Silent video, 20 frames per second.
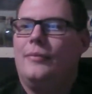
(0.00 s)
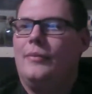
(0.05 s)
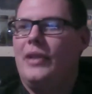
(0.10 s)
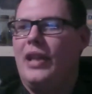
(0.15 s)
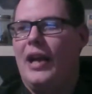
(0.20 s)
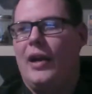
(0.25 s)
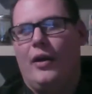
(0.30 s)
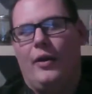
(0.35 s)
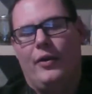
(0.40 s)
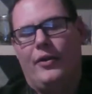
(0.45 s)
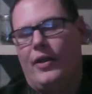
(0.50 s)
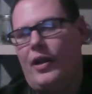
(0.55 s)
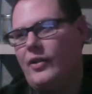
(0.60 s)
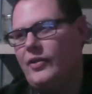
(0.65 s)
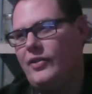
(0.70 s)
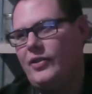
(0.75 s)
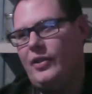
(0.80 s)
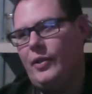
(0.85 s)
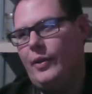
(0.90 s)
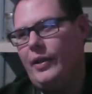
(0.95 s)
Yeah, I'll
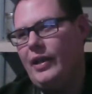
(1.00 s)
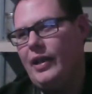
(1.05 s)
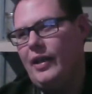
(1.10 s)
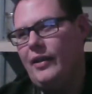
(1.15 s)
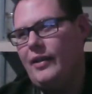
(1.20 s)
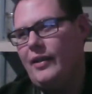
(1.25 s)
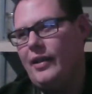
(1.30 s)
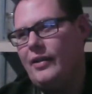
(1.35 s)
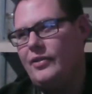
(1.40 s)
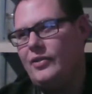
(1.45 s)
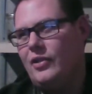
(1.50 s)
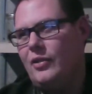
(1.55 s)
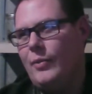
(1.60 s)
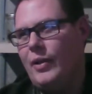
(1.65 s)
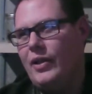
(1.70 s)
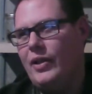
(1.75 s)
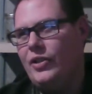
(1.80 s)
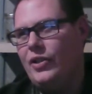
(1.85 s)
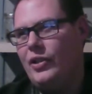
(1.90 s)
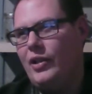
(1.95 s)
see you again. Thanks so
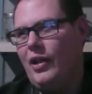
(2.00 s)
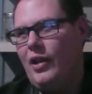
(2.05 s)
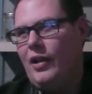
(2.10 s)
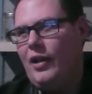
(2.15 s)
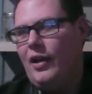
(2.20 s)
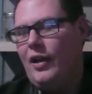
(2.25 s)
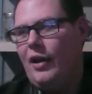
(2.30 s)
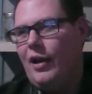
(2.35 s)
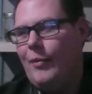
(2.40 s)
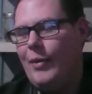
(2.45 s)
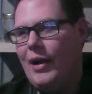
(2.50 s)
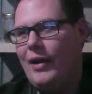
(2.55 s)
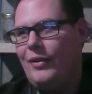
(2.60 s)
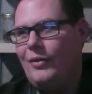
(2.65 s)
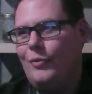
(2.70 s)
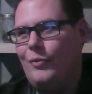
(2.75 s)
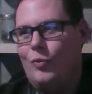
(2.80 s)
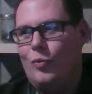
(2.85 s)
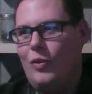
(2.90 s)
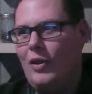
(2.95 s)
much. I
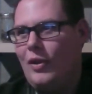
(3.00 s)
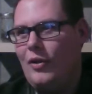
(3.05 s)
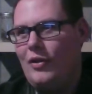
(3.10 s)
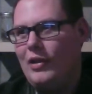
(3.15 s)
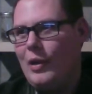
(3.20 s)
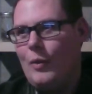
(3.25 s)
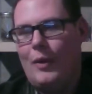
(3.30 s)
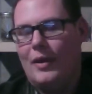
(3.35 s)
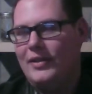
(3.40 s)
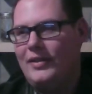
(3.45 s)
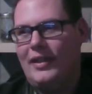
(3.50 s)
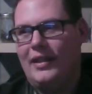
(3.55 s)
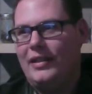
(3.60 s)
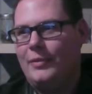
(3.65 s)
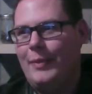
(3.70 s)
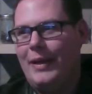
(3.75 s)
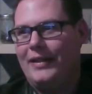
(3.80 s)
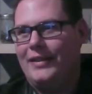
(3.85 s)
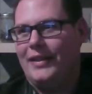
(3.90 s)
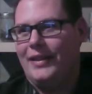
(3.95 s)
literally wasn't
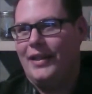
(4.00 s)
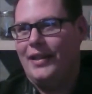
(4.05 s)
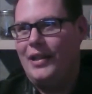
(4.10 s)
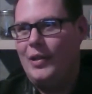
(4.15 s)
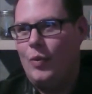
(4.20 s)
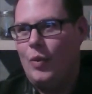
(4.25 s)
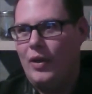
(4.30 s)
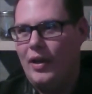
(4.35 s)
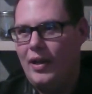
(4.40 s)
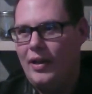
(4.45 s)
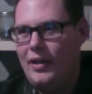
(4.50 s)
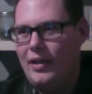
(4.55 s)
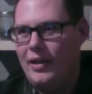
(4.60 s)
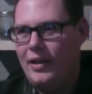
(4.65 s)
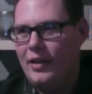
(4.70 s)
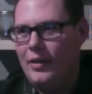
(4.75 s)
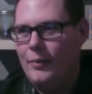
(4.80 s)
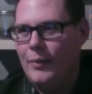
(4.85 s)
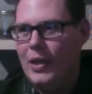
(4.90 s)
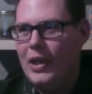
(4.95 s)
expecting anyone in
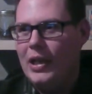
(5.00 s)
here.